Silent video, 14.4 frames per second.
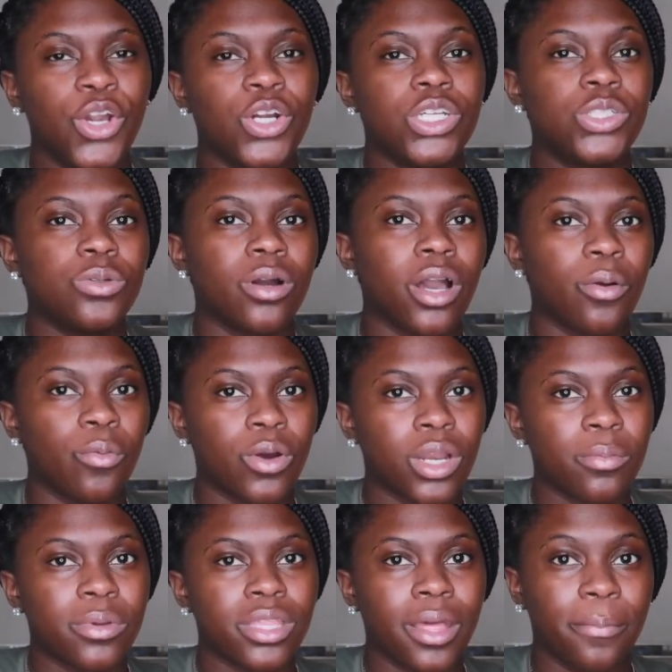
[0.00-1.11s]
do I want to
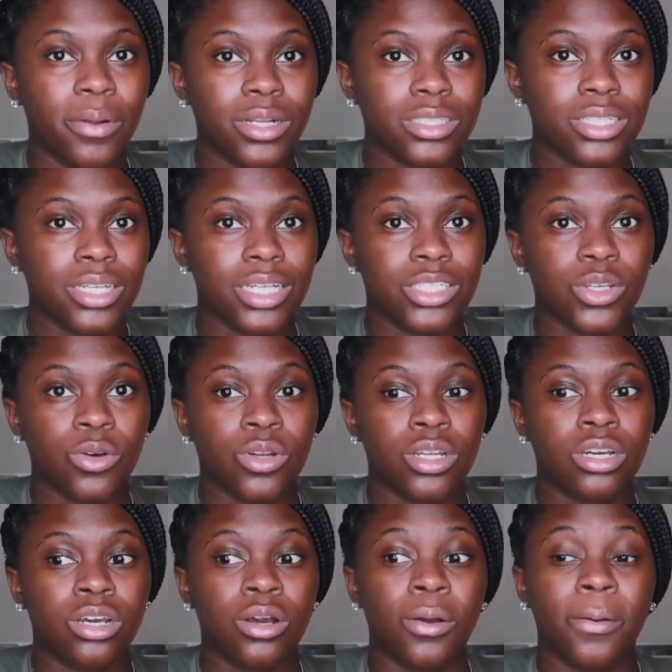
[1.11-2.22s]
be that person that's
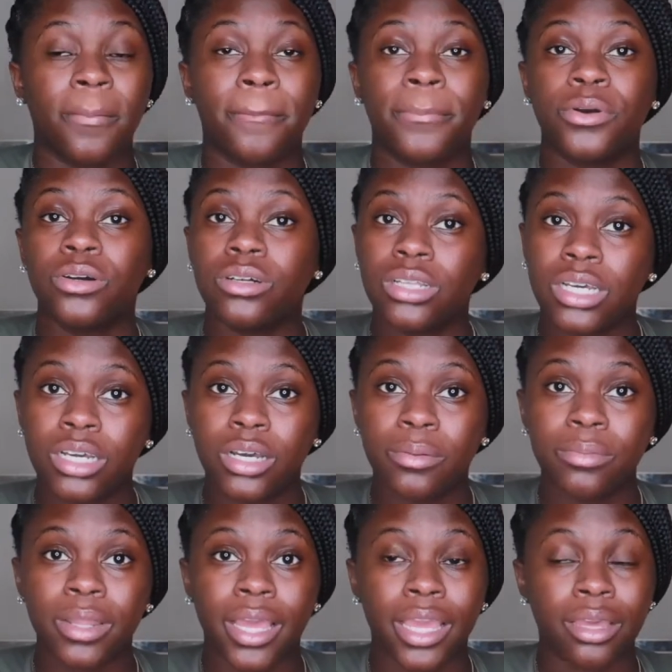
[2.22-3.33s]
gonna pull up
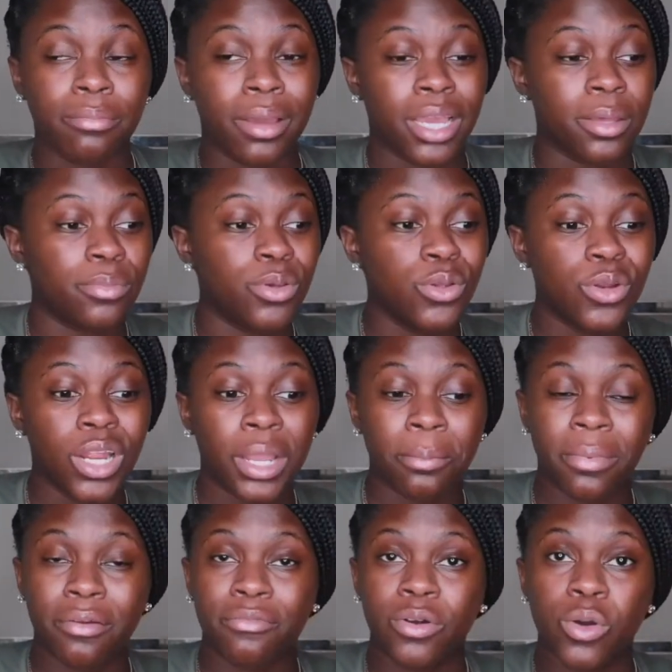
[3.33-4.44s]
like my computer and my
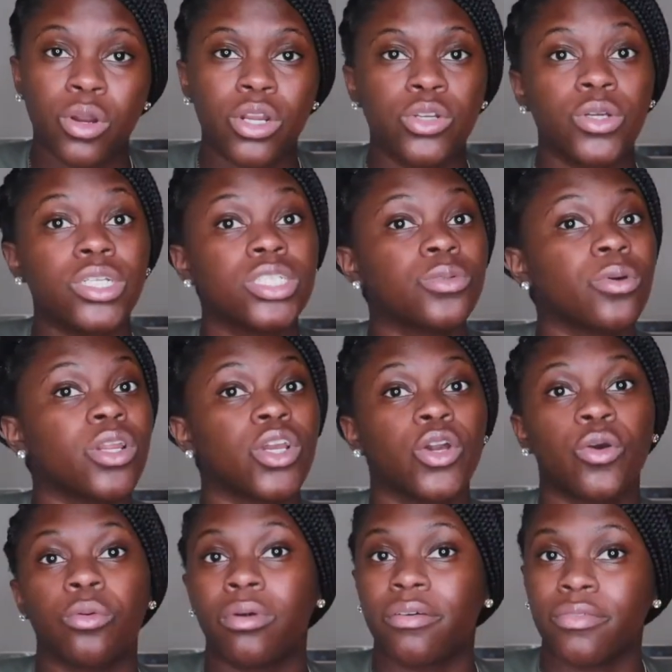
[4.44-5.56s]
phone, or do I just want to go
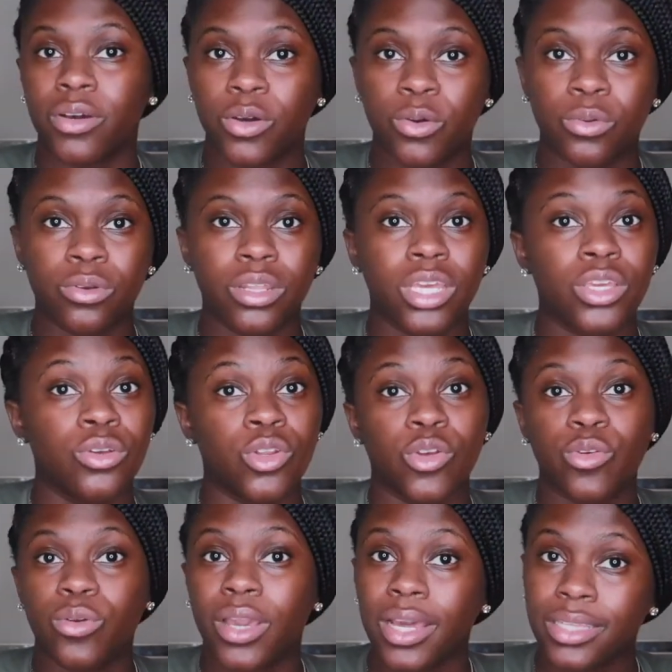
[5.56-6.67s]
with my phone? And you know,
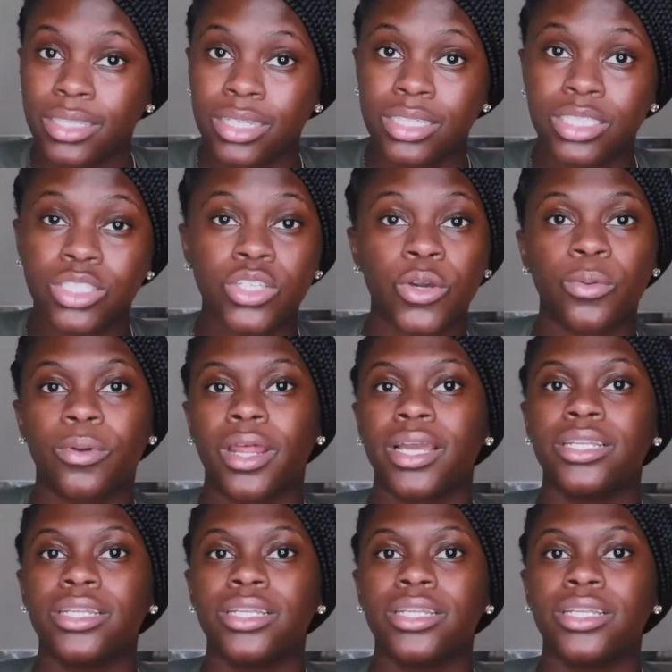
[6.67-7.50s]
you got this. So when I